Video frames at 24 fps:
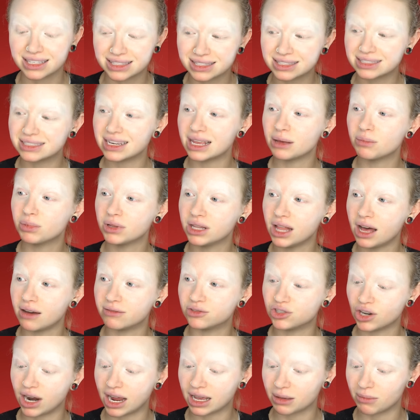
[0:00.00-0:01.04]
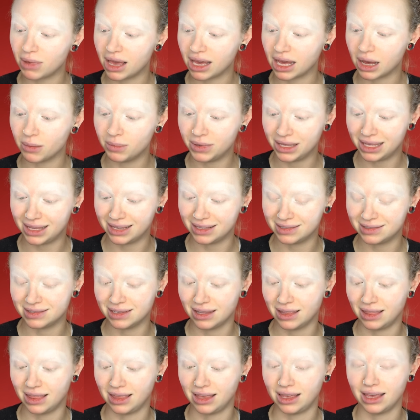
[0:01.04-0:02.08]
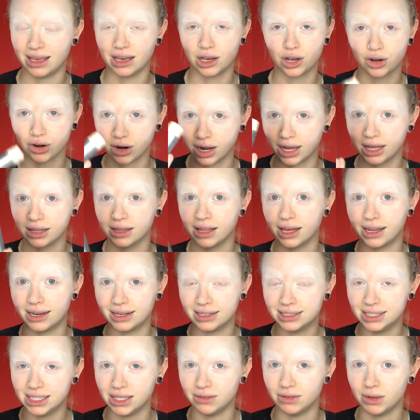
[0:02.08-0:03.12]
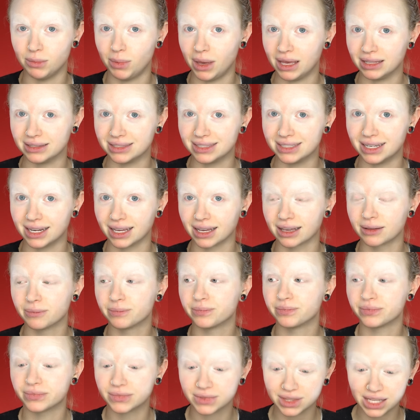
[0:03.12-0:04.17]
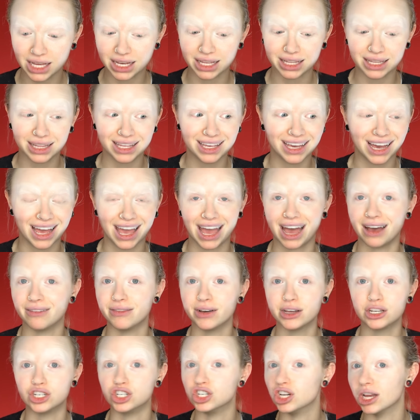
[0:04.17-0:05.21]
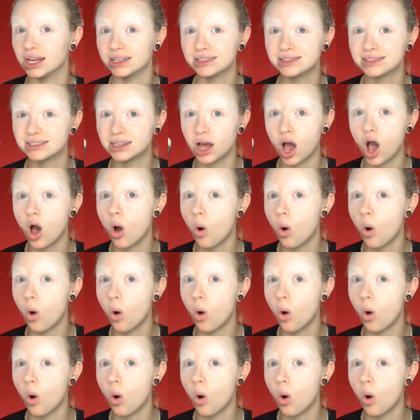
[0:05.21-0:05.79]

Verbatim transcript: A staple of drag makeup is the Kryolan TV paint stick. Luckily, I have just